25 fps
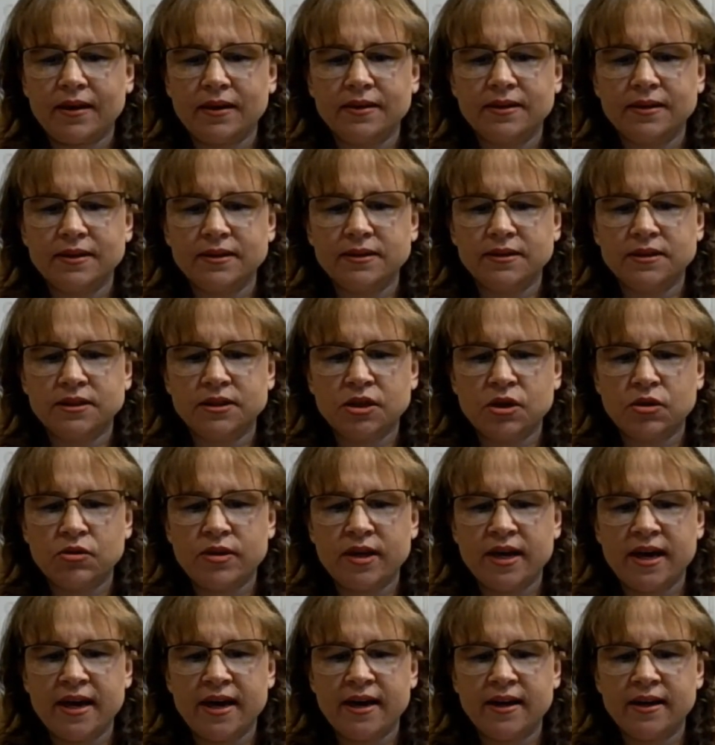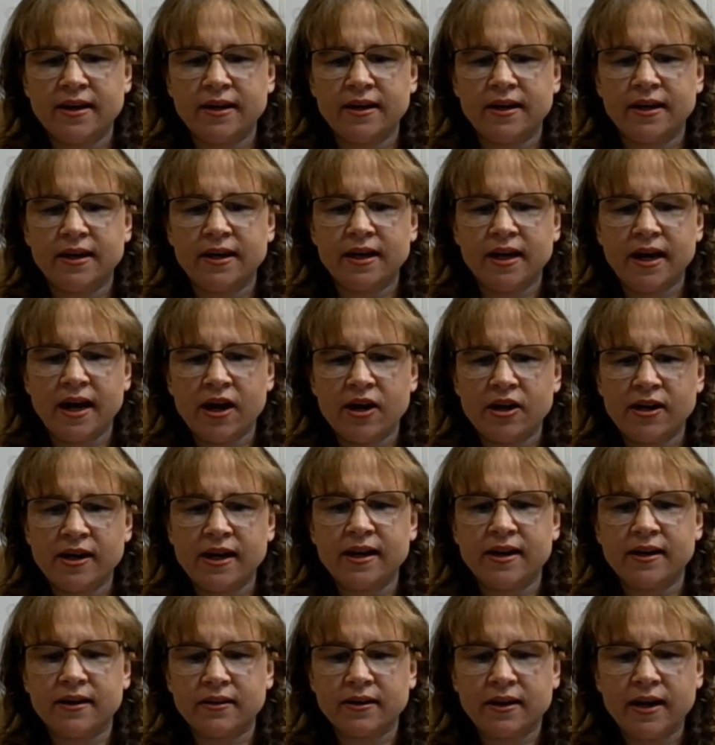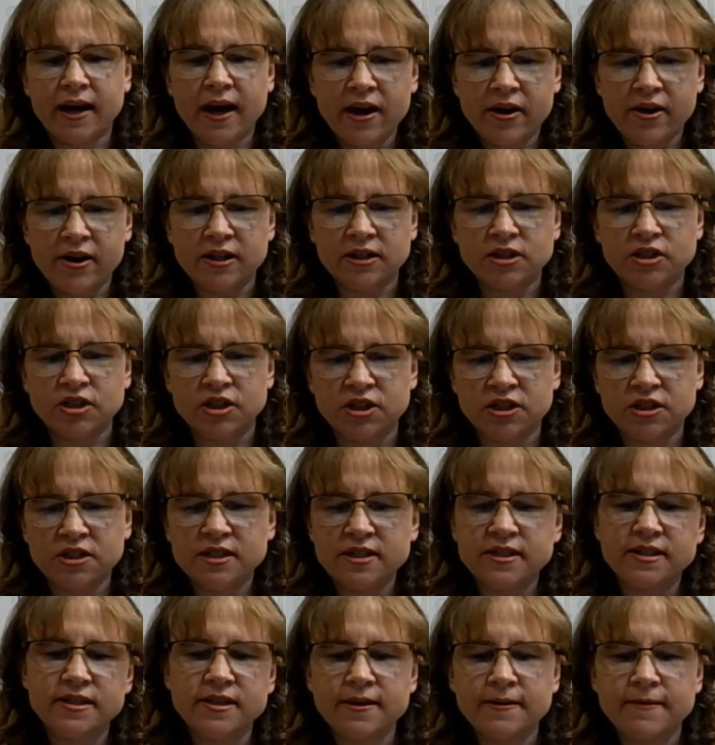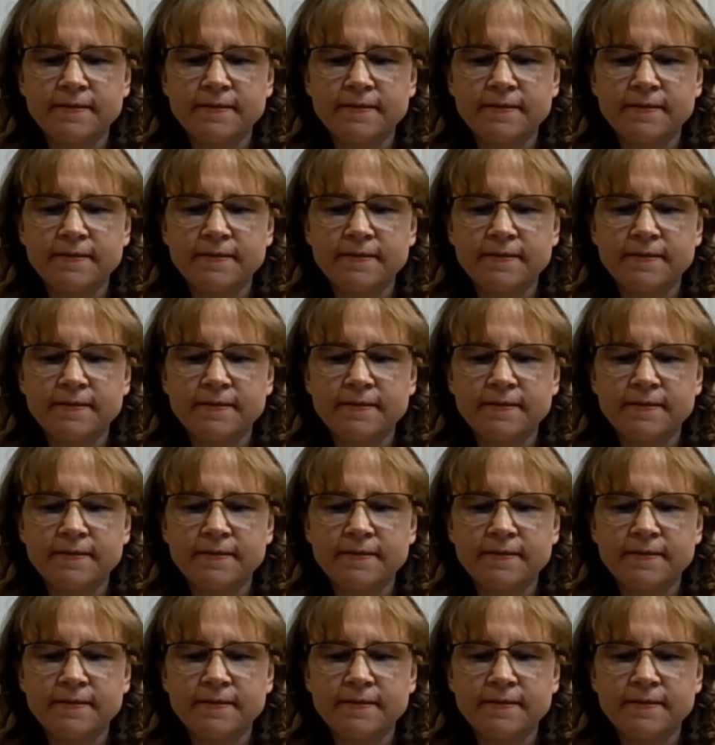so then characters,